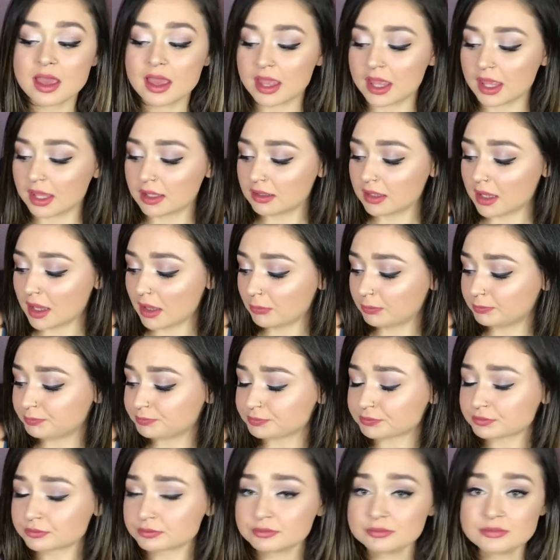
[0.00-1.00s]
And yeah,
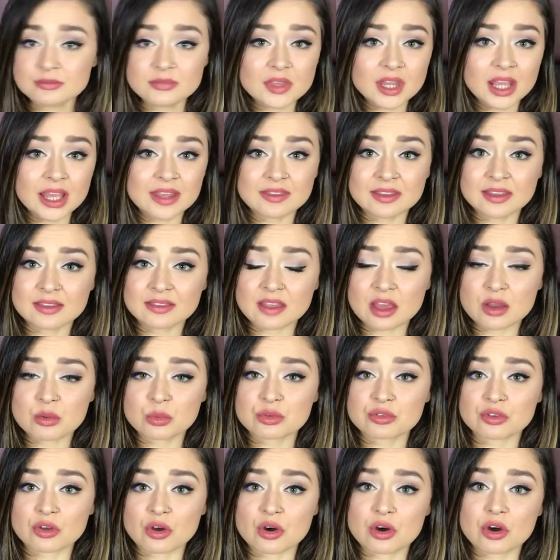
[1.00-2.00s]
I think that
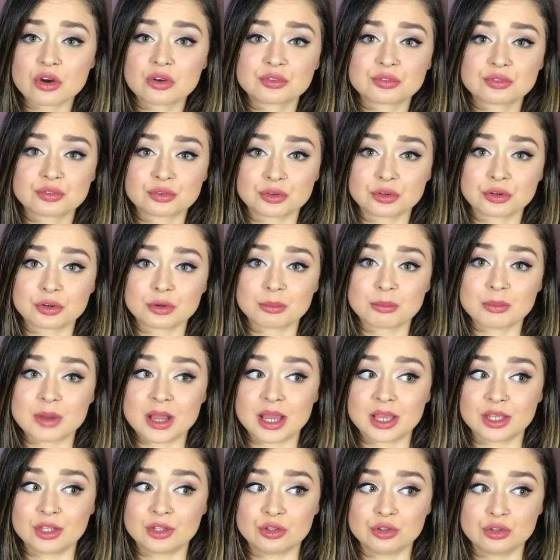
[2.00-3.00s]
was all for
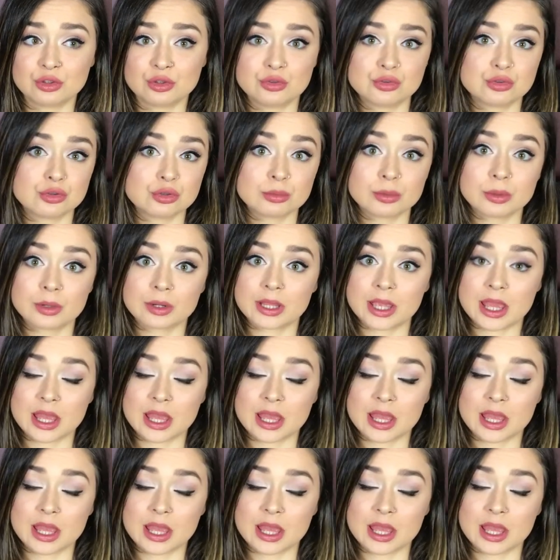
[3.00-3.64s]
my YouTuber